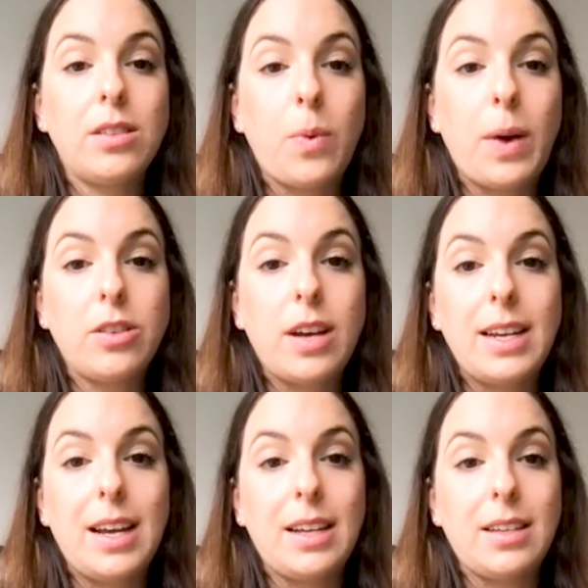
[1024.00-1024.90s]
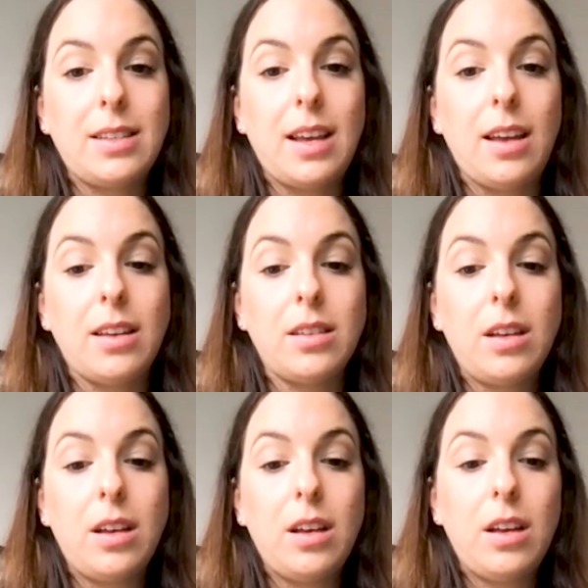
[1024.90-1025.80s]
we're trying to understand
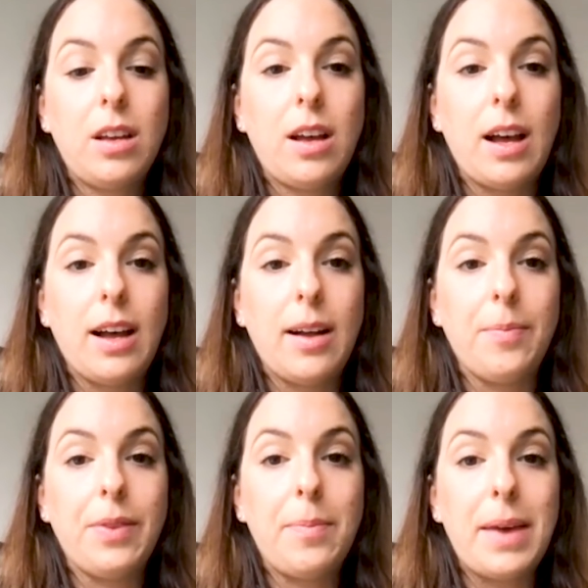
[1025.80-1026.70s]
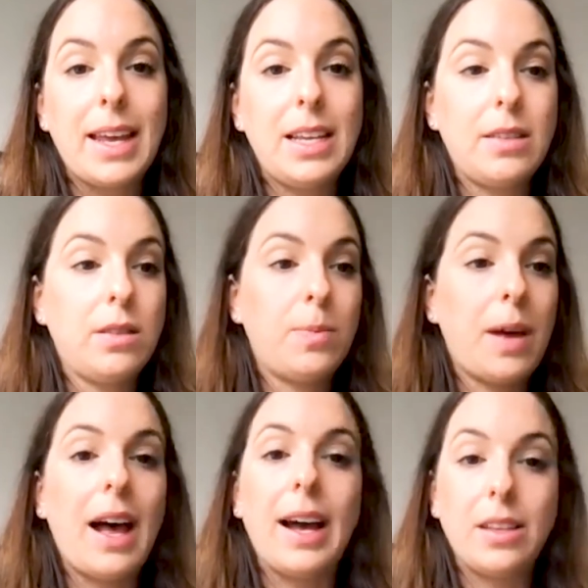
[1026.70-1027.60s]
the mechanisms
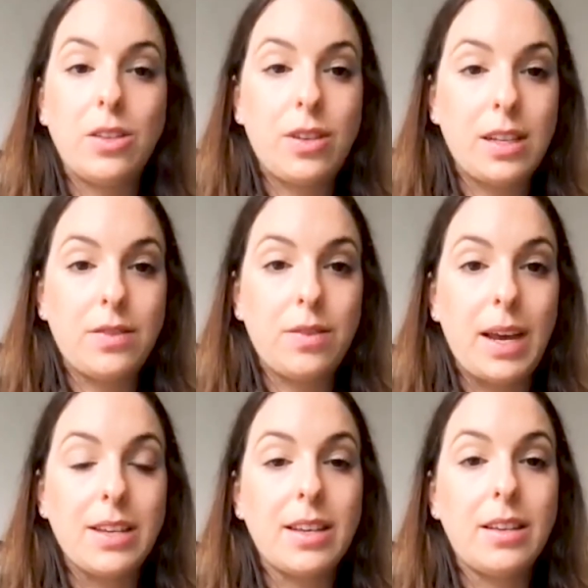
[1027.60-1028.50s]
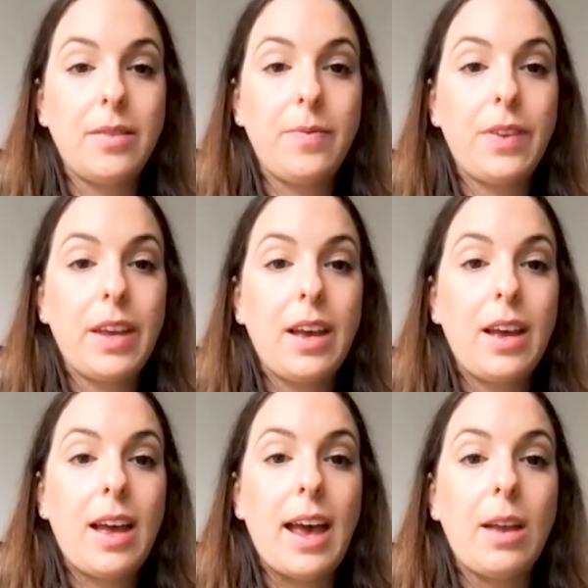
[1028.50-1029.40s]
behind this transformation.
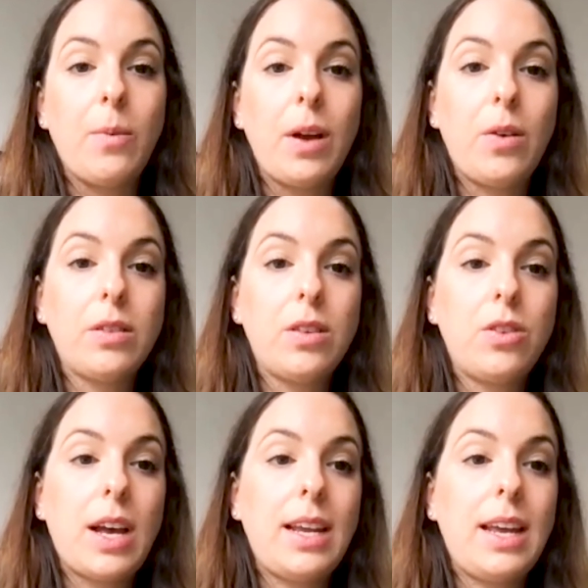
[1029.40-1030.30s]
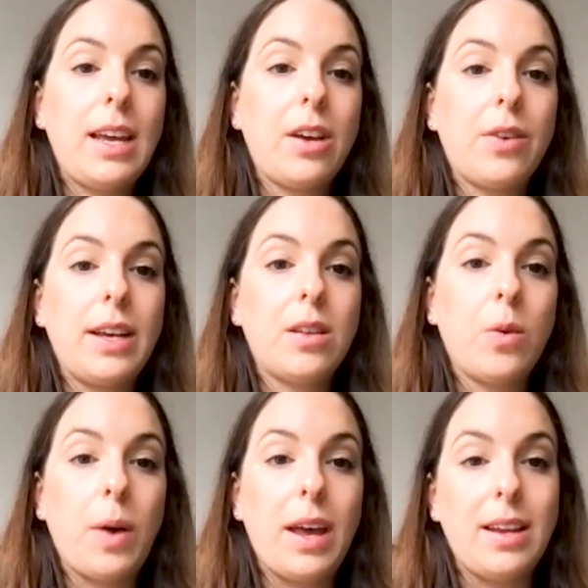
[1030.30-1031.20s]
And we're also trying to increase
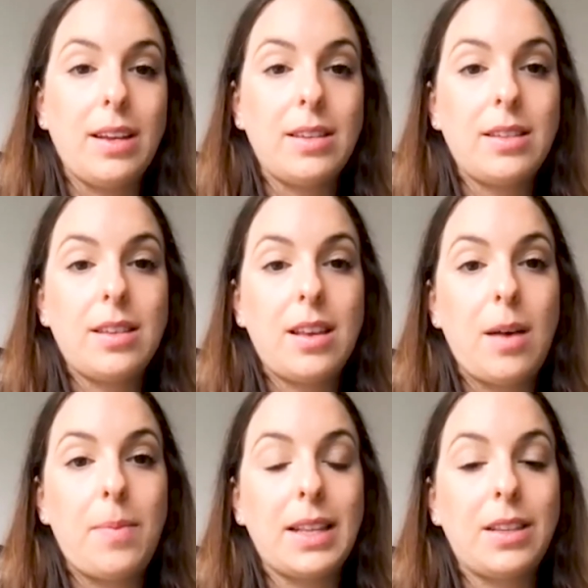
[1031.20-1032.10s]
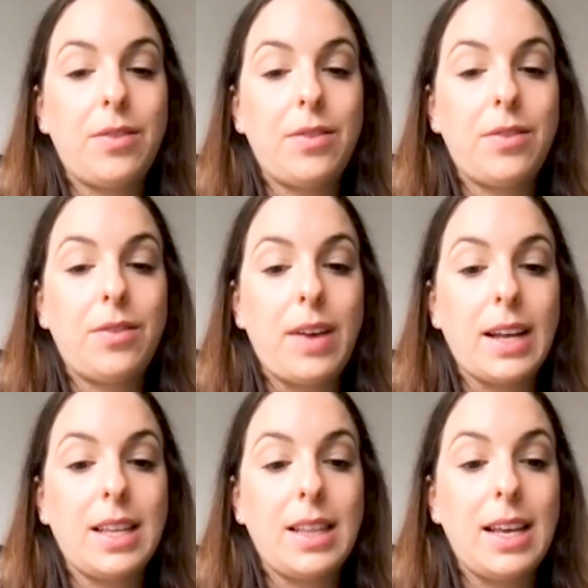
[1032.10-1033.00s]
awareness about the fact
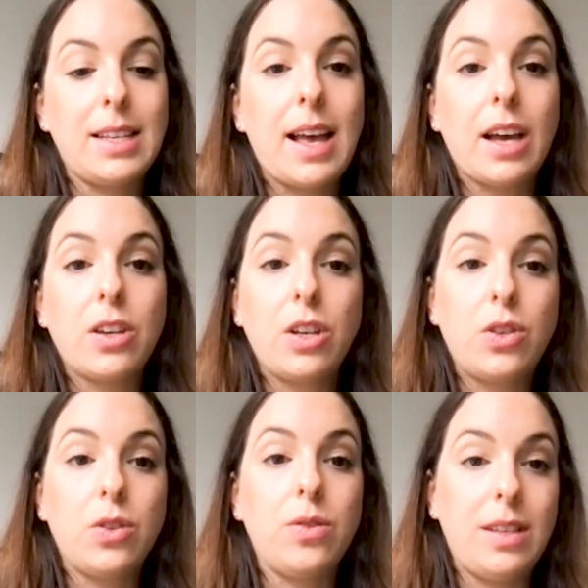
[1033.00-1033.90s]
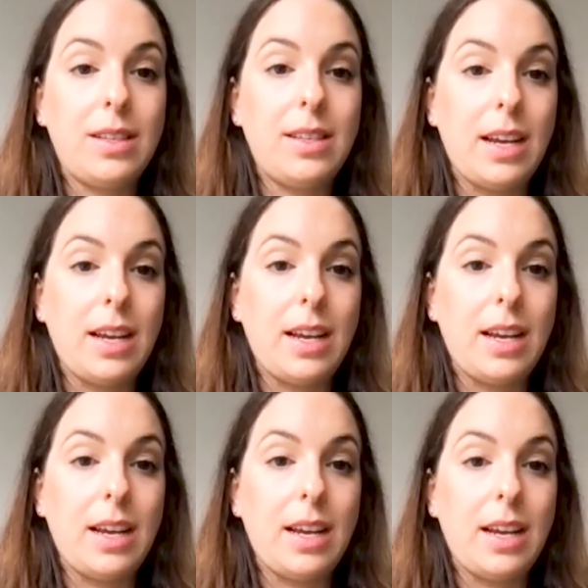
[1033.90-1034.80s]
that these are actually 2
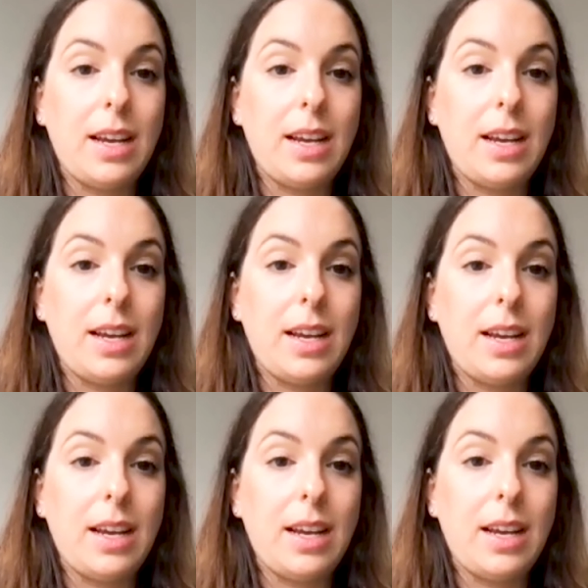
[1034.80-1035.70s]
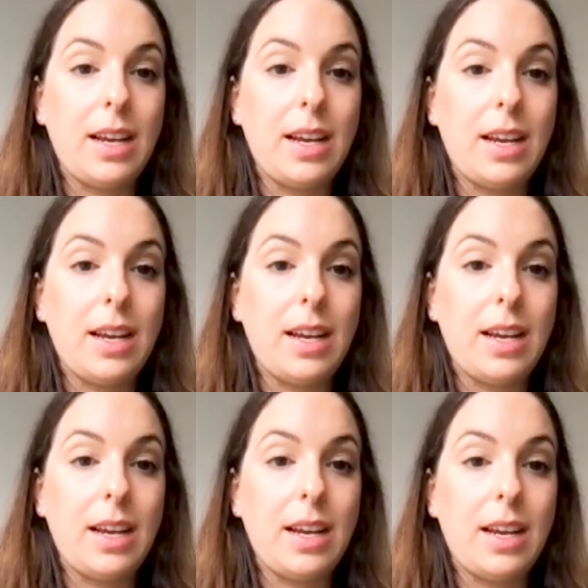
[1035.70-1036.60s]
distinctive
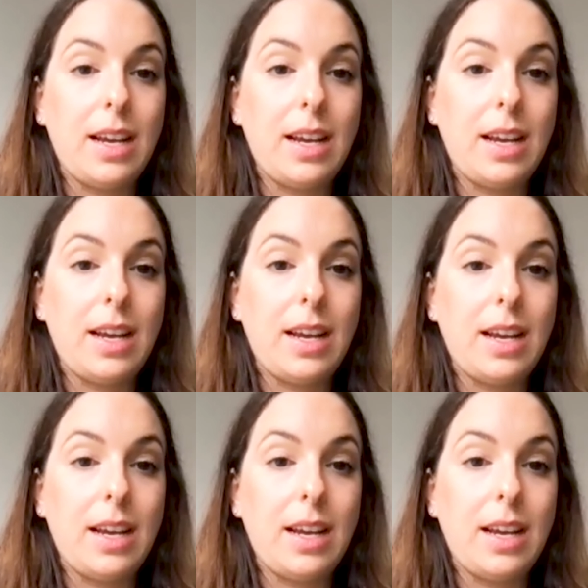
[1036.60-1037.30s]
conditions. So